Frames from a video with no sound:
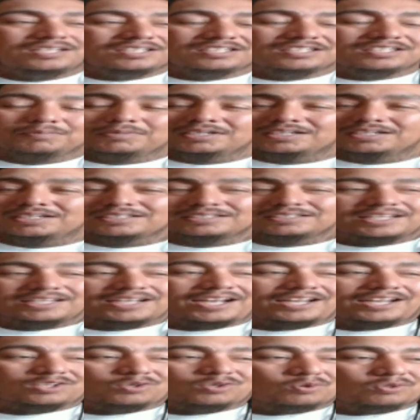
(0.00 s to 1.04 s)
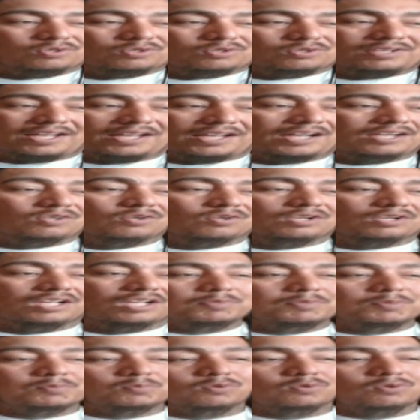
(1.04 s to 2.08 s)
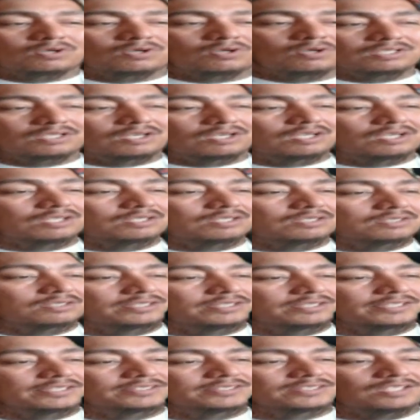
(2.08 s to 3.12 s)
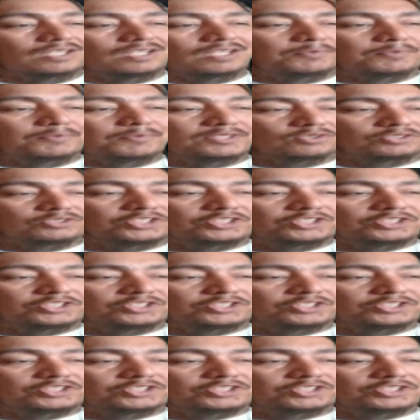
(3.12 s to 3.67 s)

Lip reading: I mean, because they got Northern, I know a lot of people are dissing on Mr.